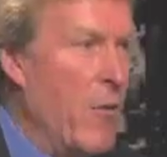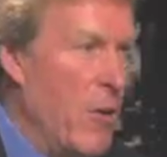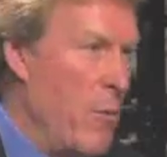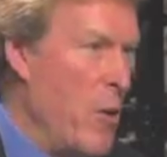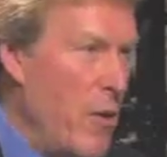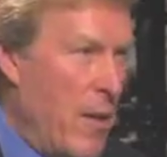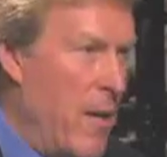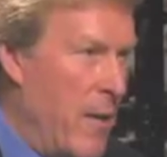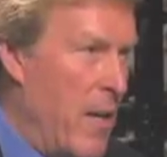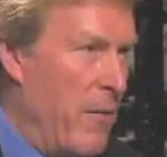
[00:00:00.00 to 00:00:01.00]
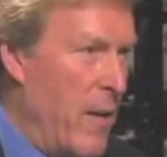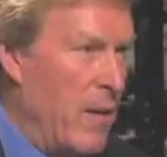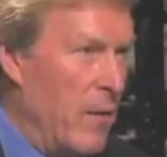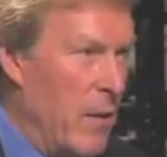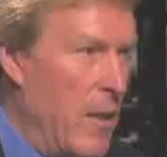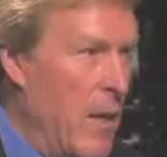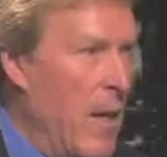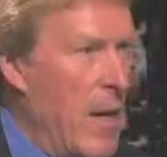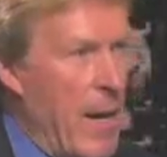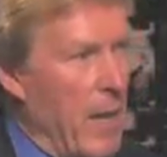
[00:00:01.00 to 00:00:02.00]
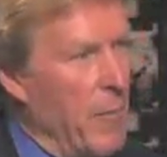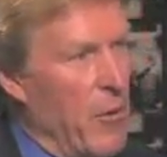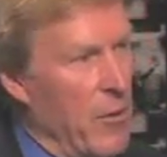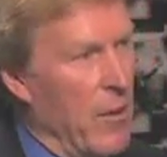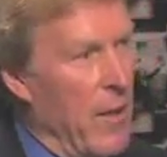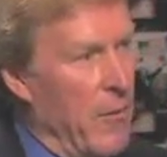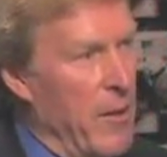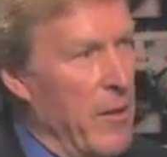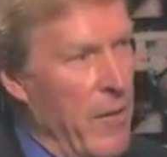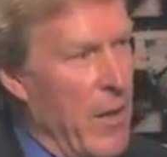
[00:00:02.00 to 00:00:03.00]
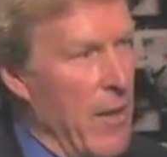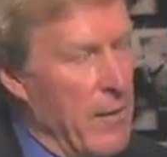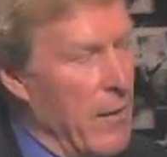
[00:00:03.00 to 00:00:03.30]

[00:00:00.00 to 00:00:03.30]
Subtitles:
don't communicate that effectively, and the person on the receiving end